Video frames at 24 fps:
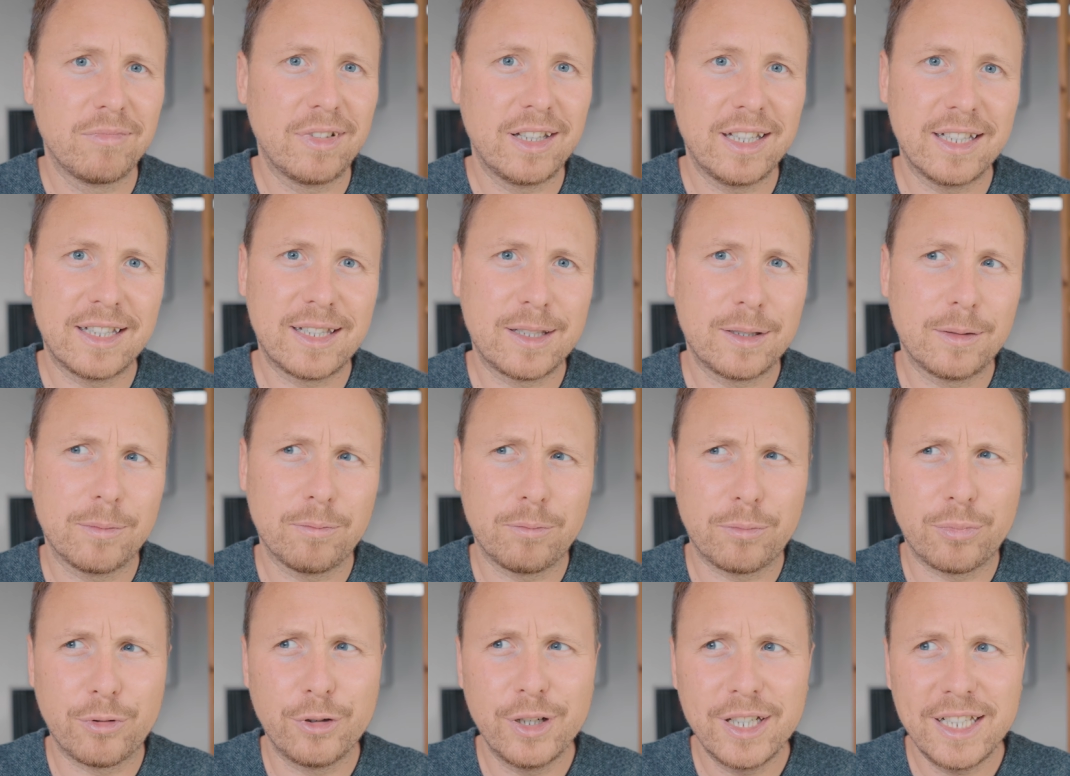It's
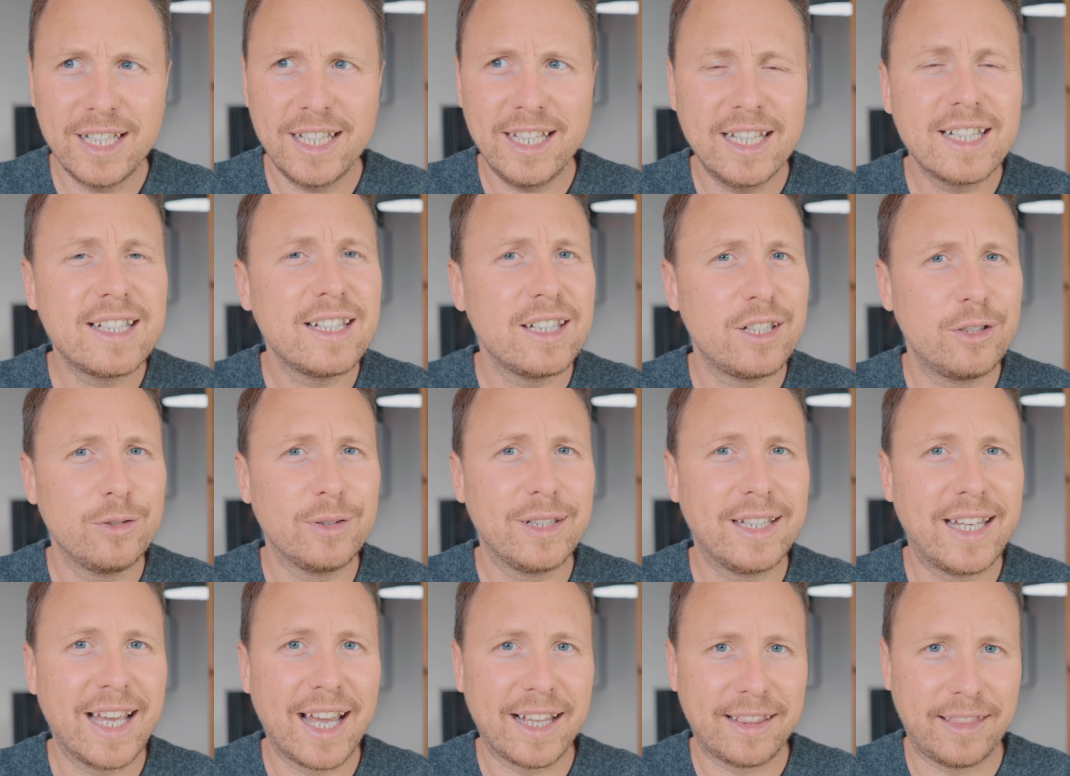pretty easy to
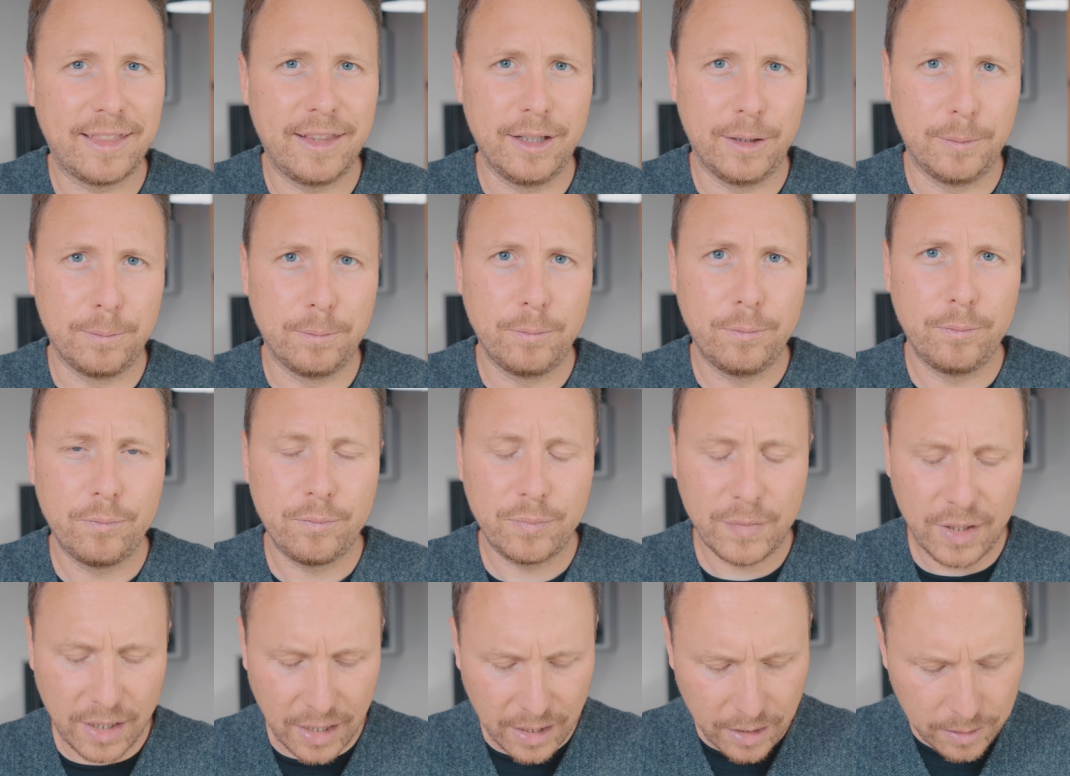get them.
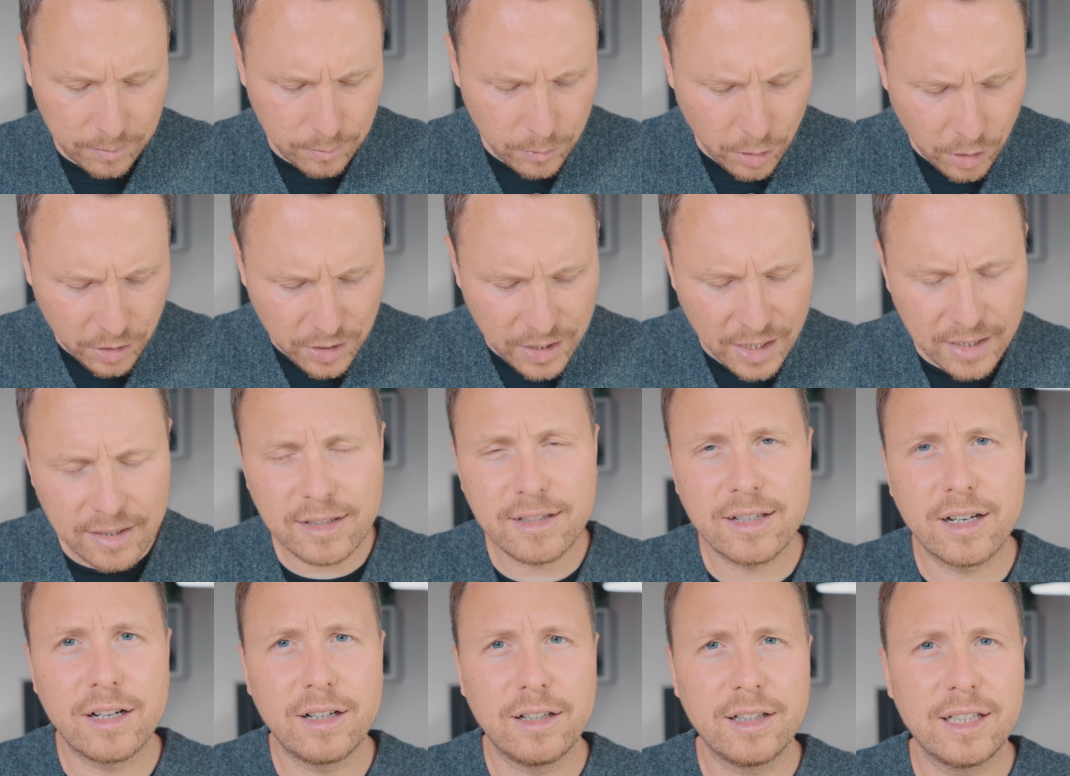Not
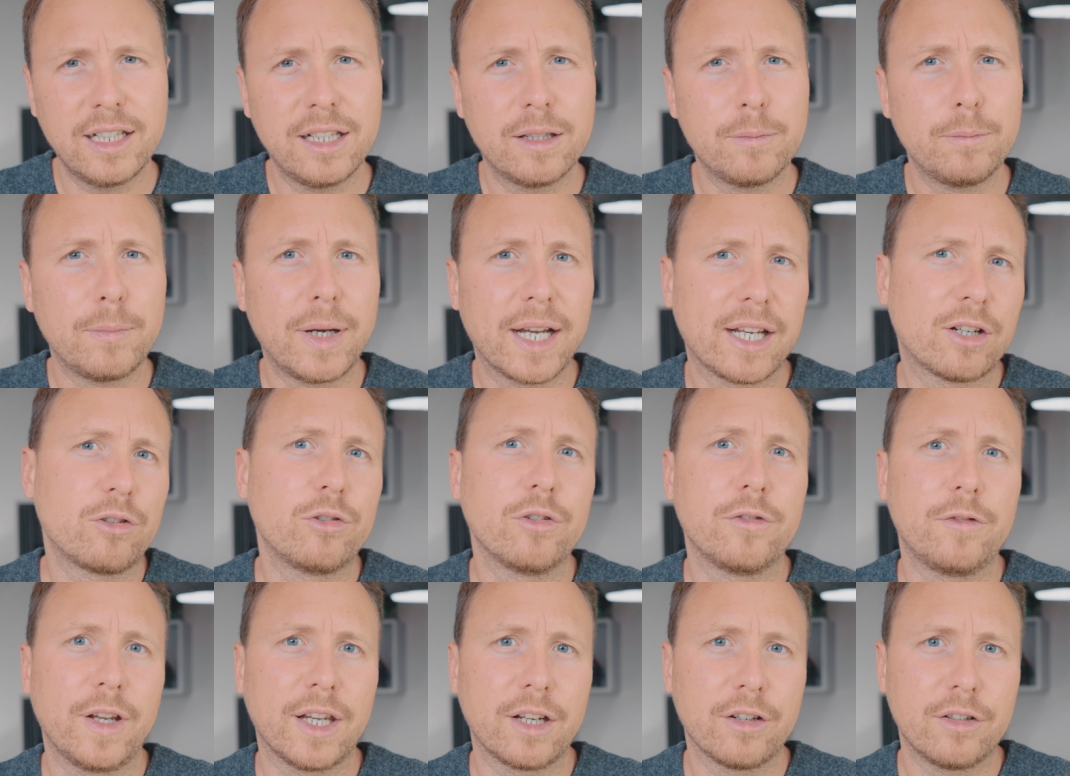necessarily the
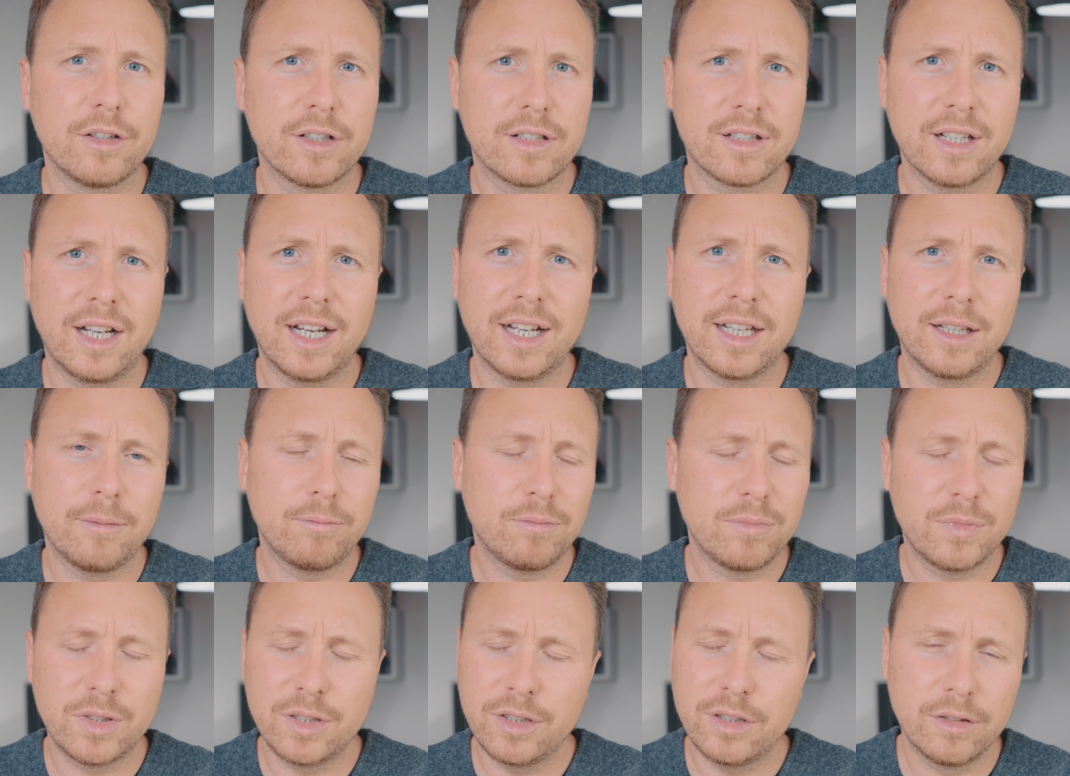Microfigures. I
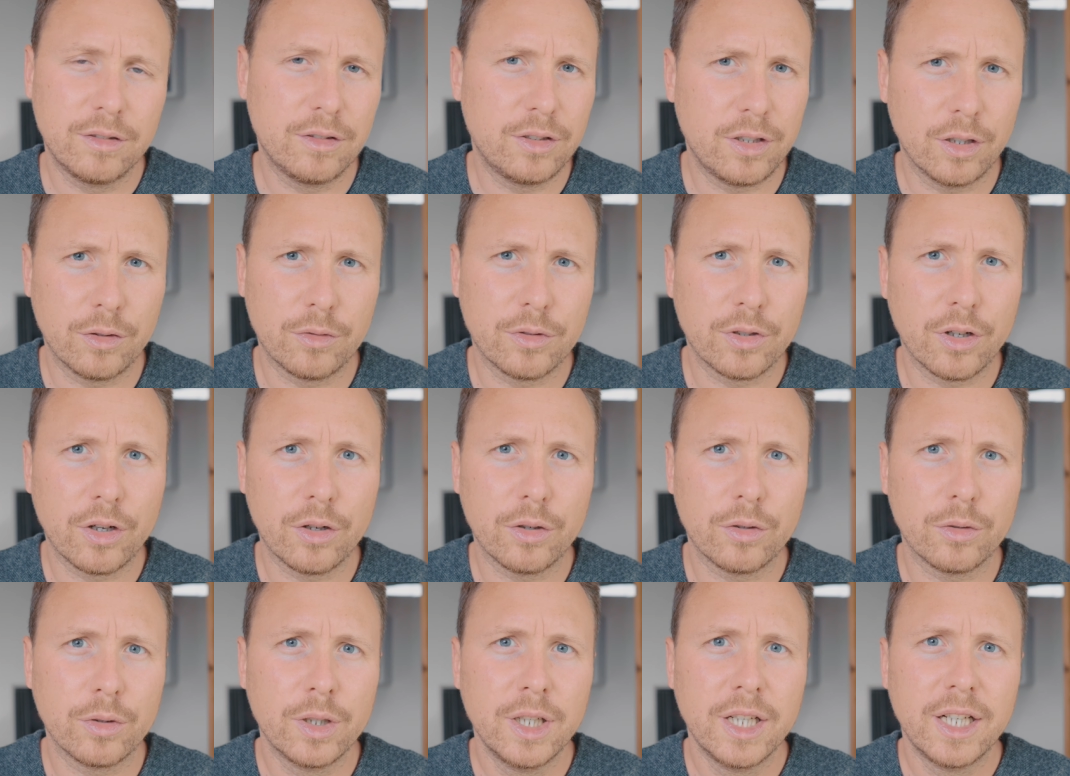don't
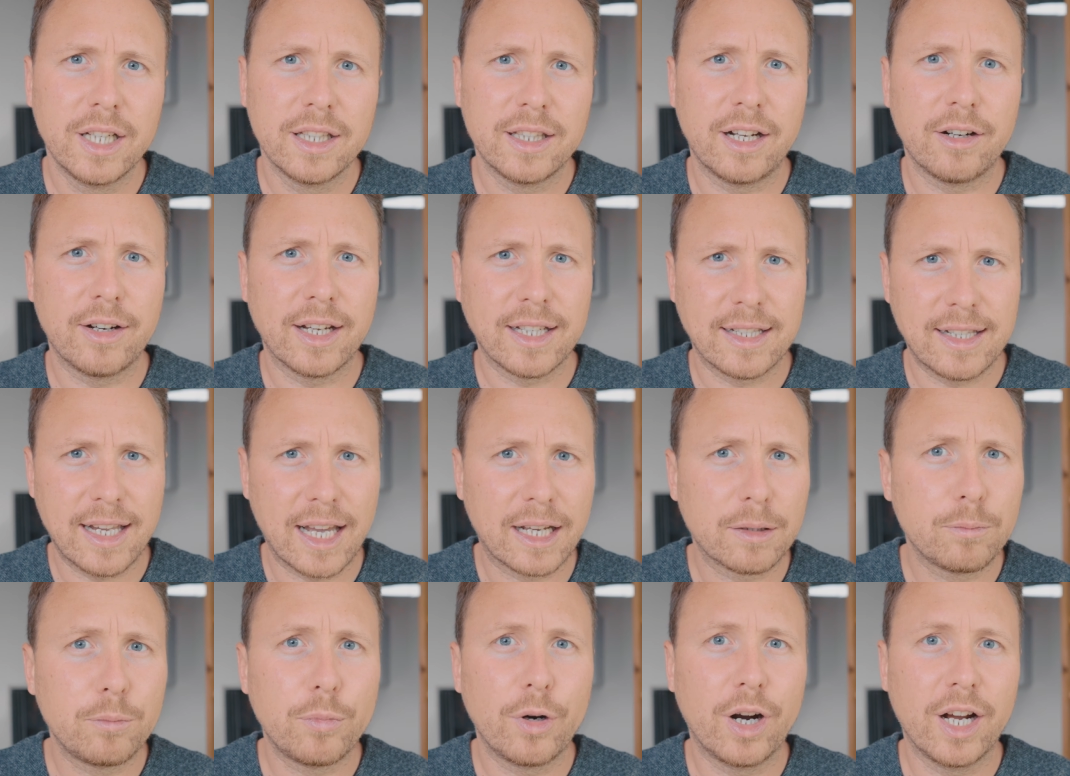know their
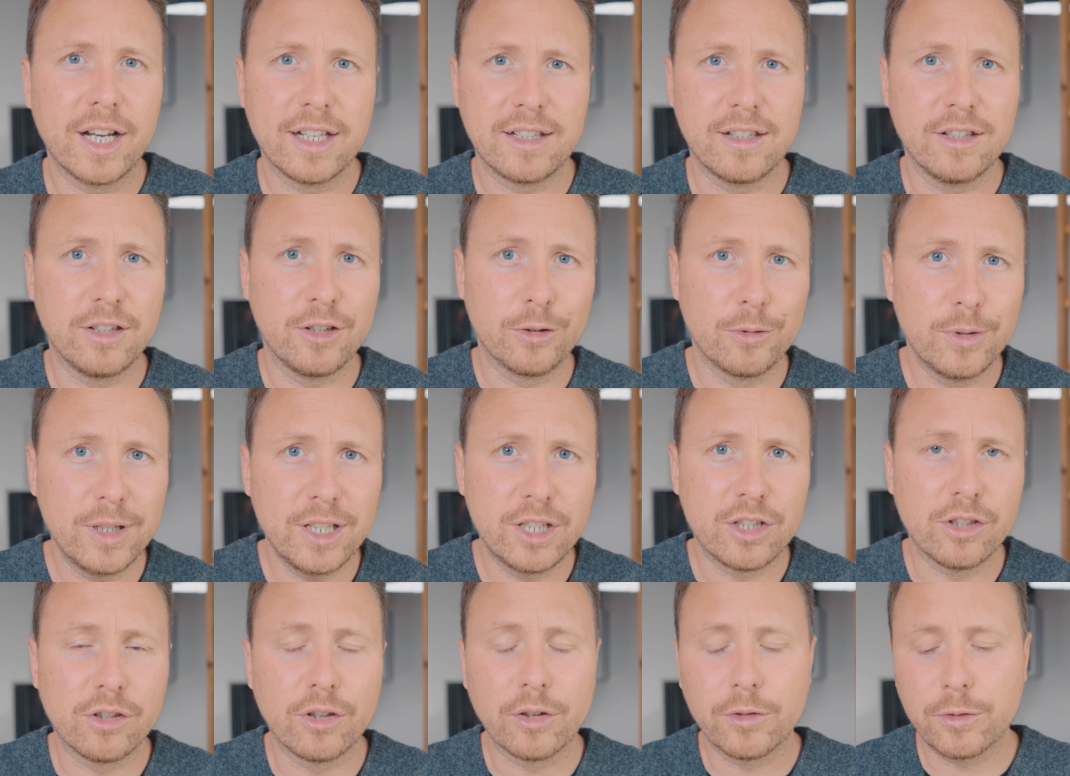exact price in your
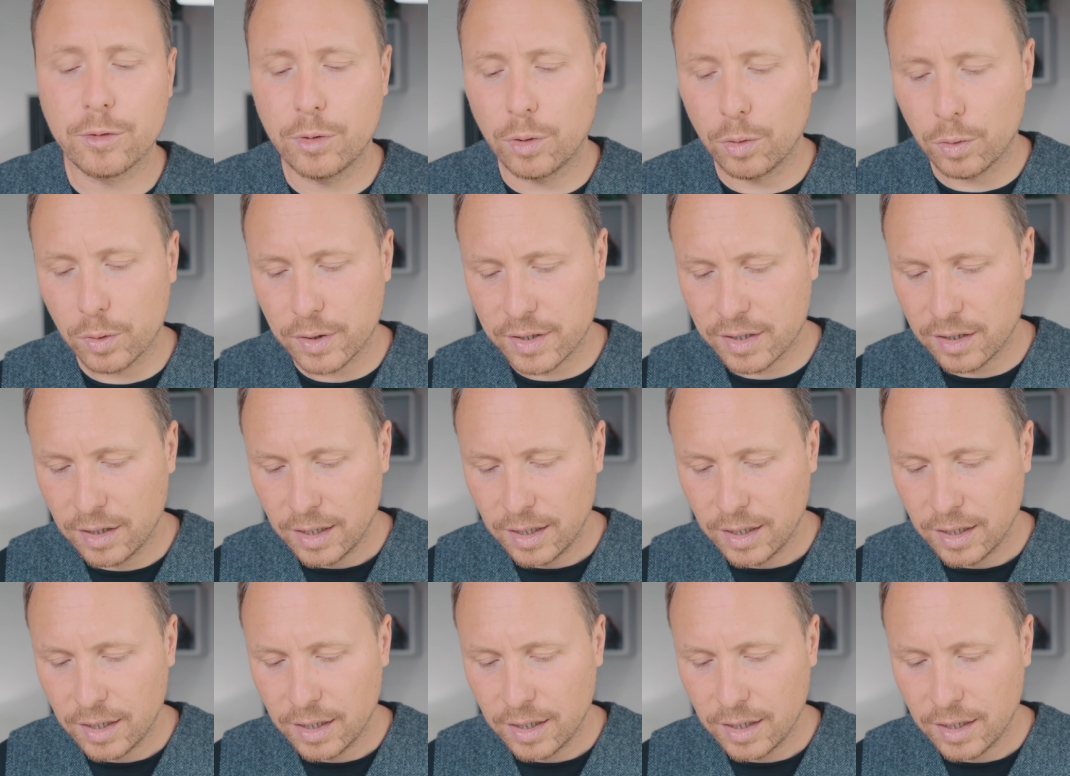region, of course,